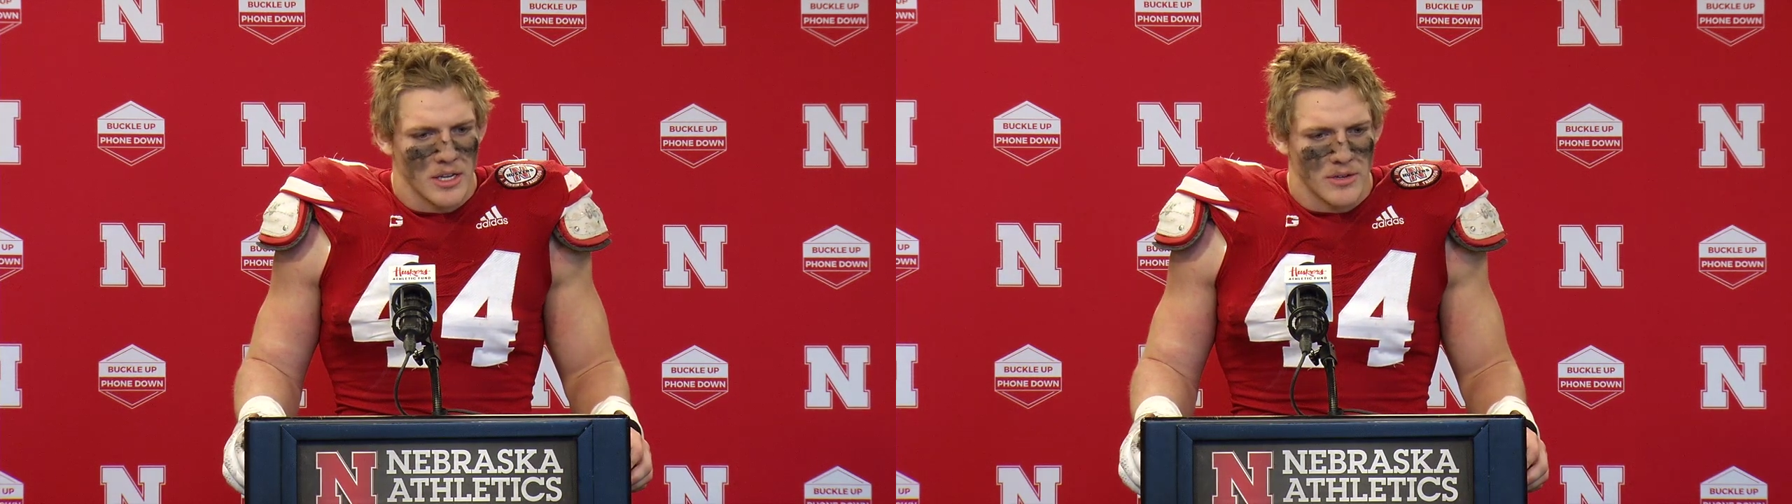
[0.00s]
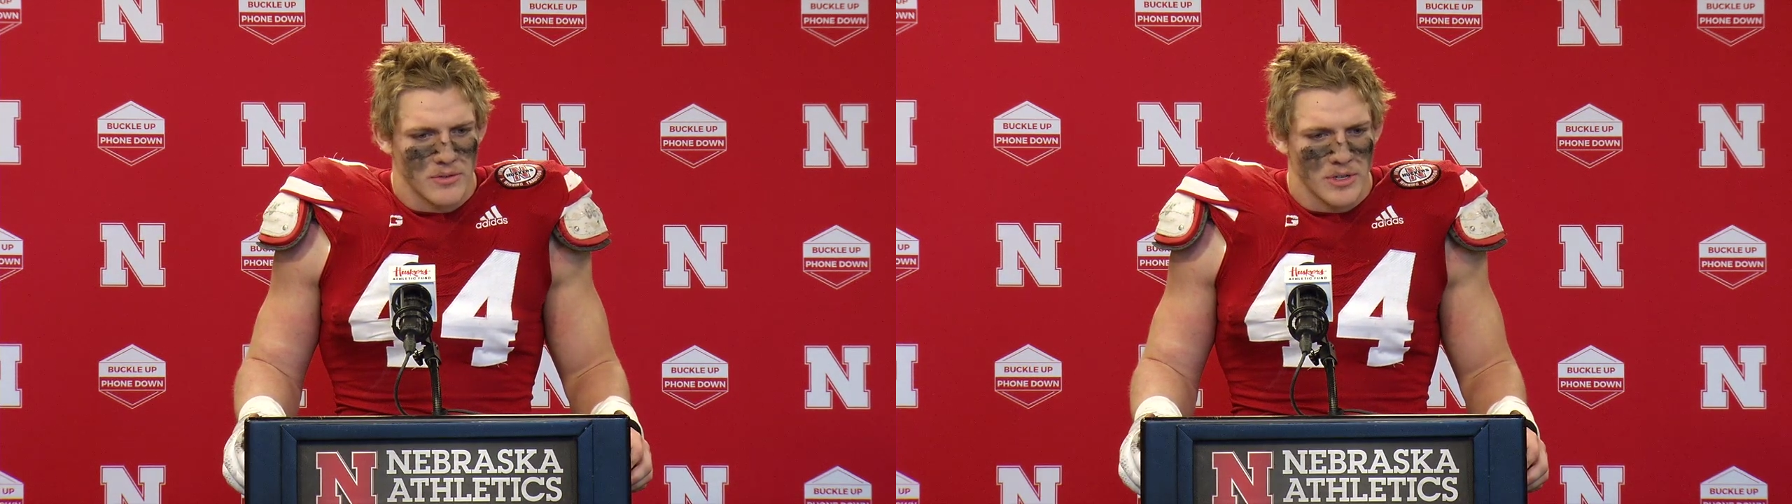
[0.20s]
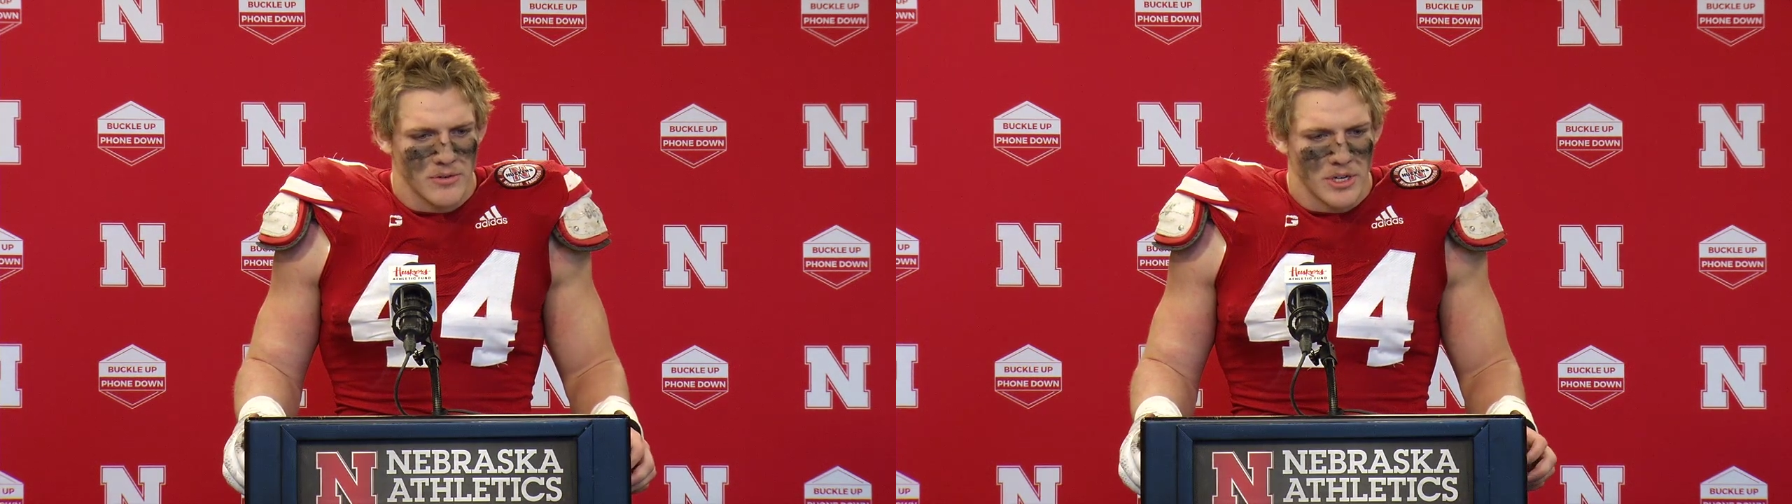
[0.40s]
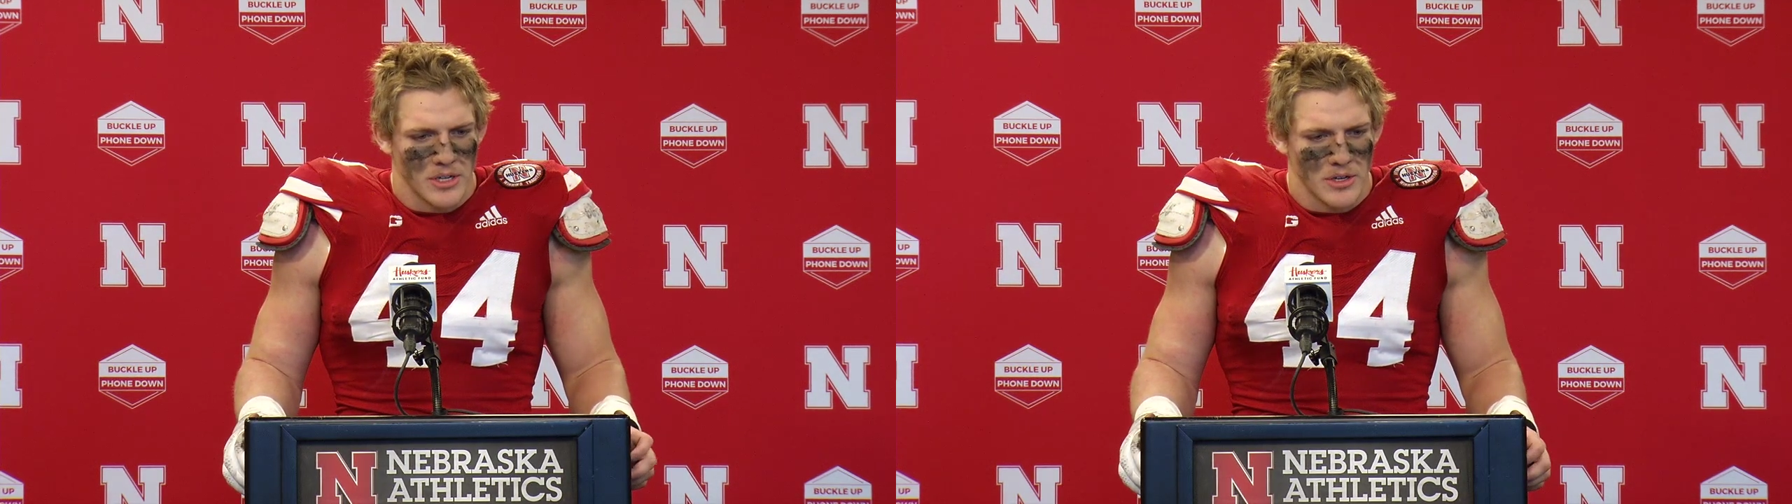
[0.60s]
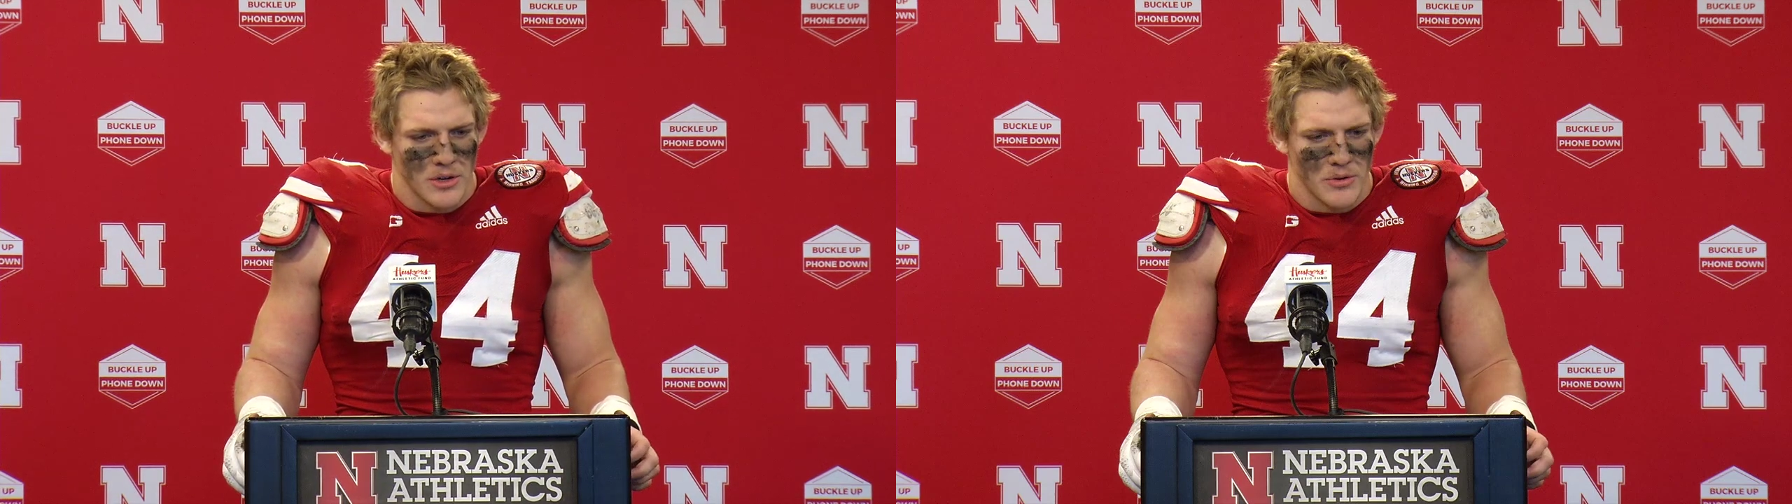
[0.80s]
get get ready
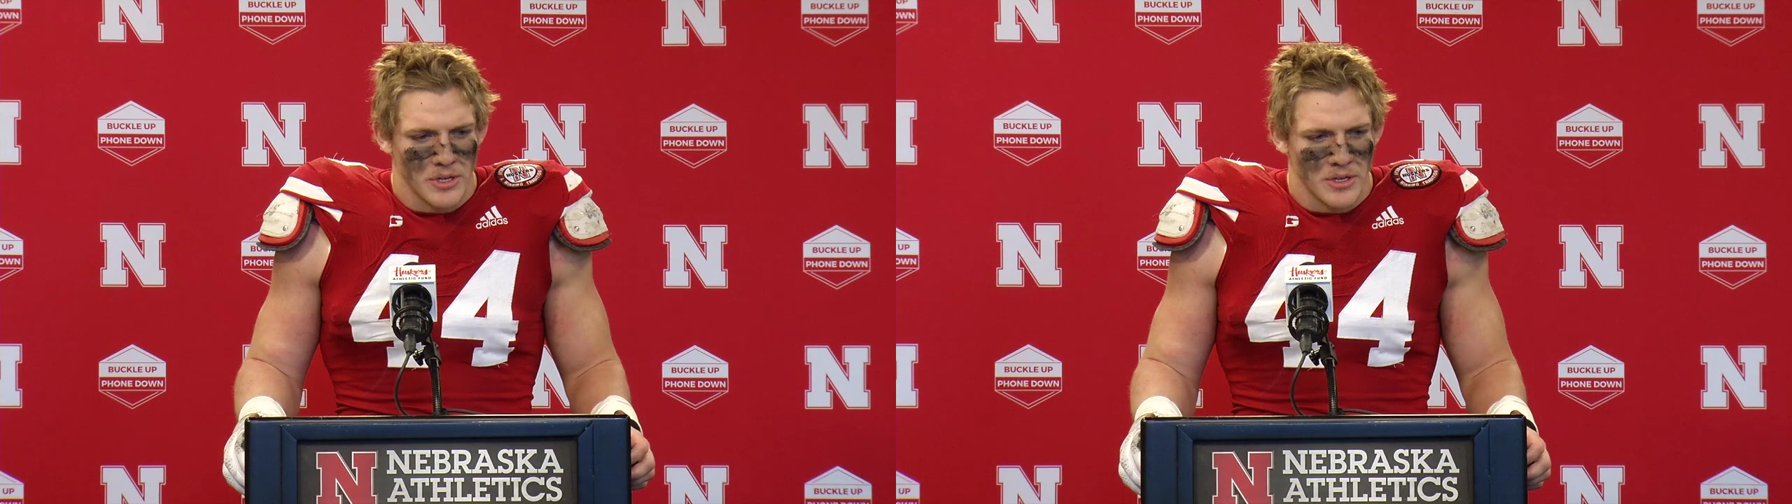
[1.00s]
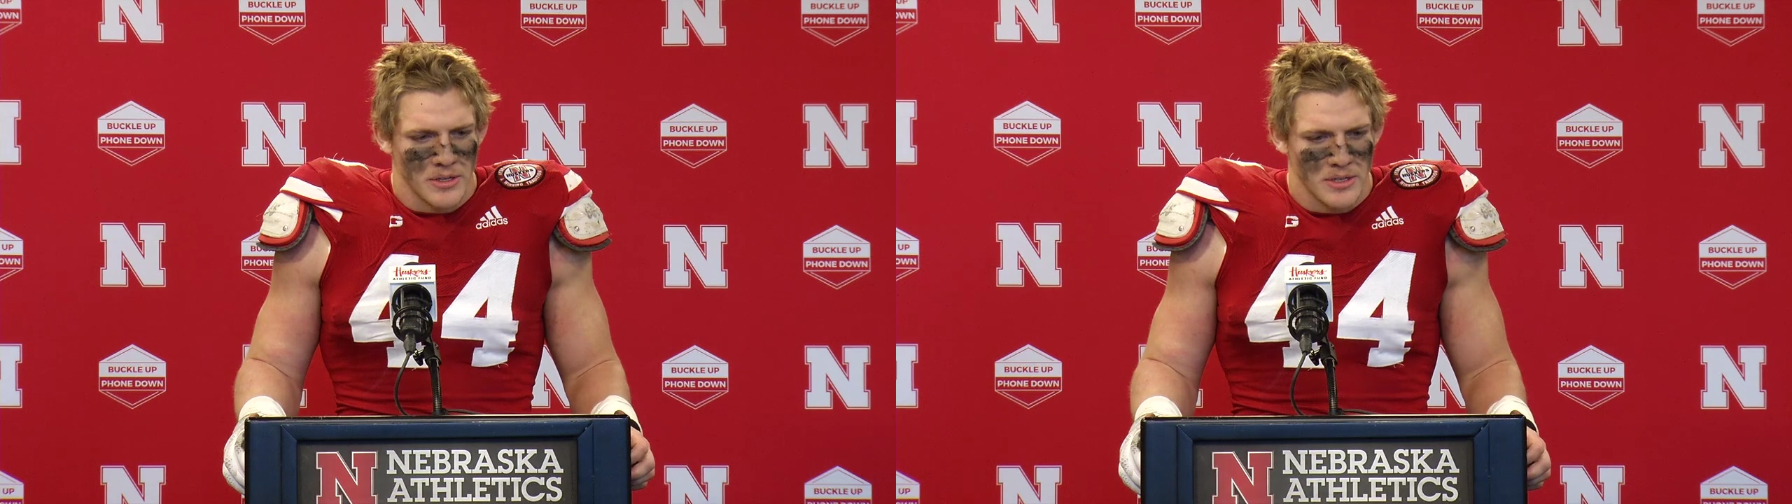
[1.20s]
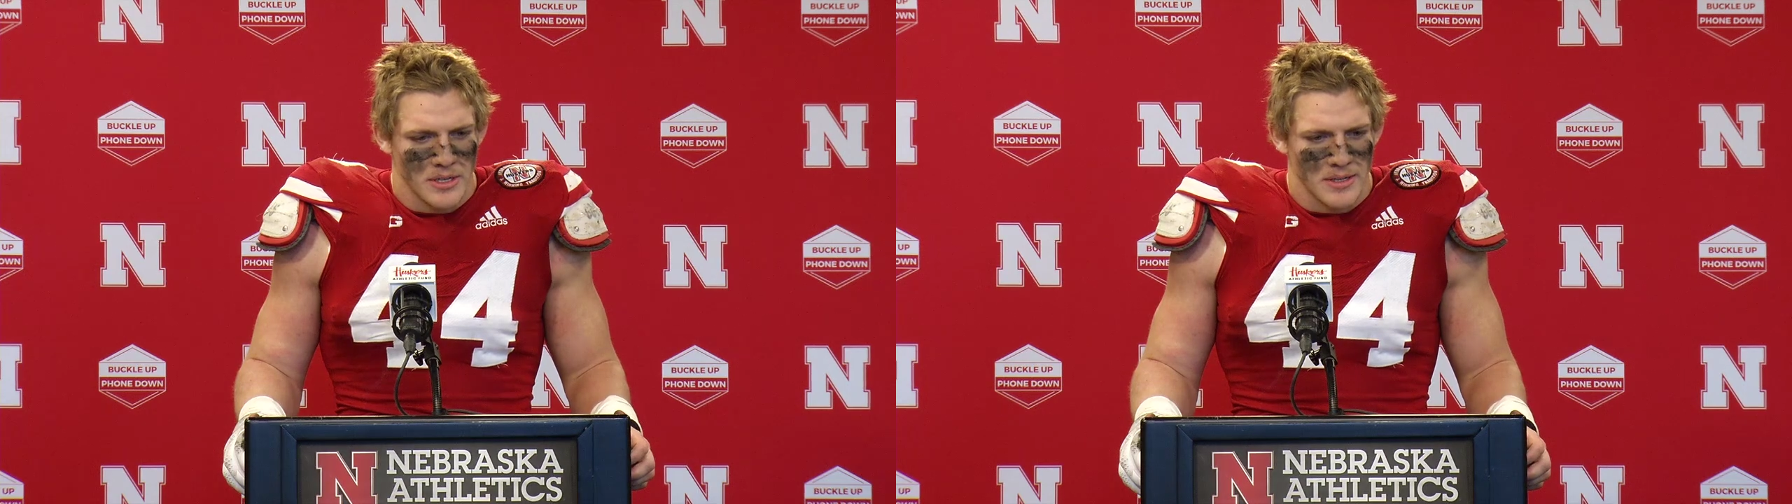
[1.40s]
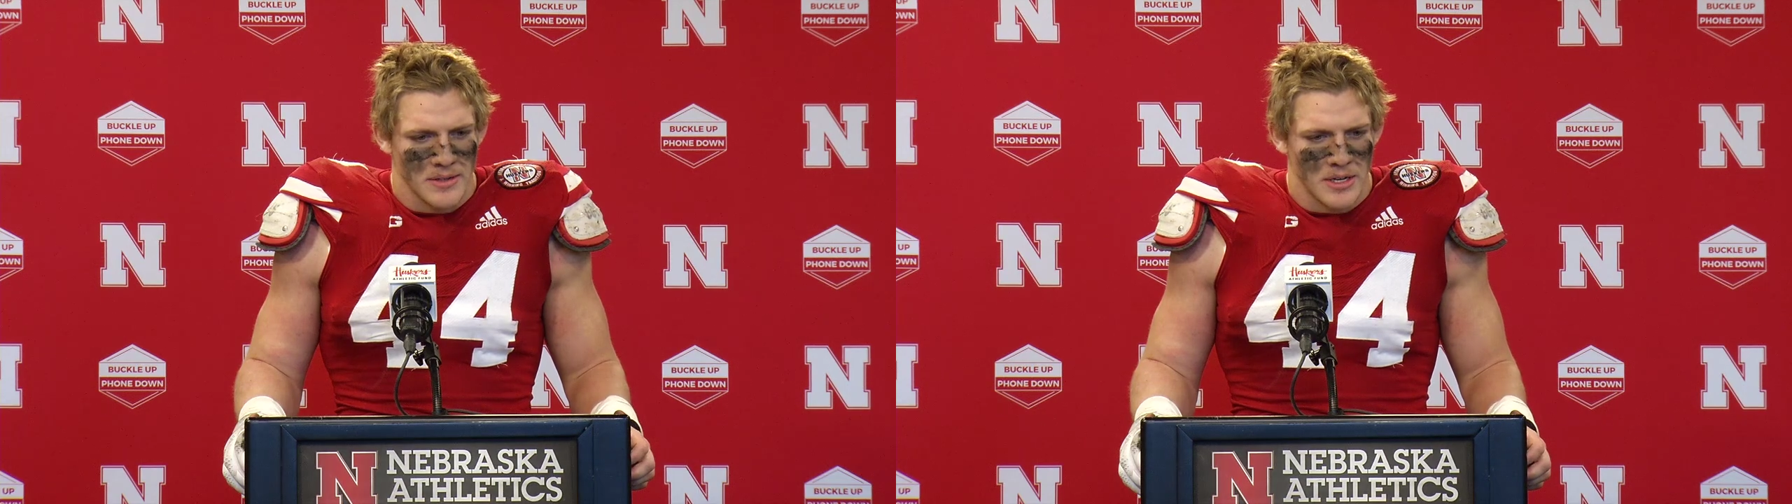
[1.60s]
to go, and uh,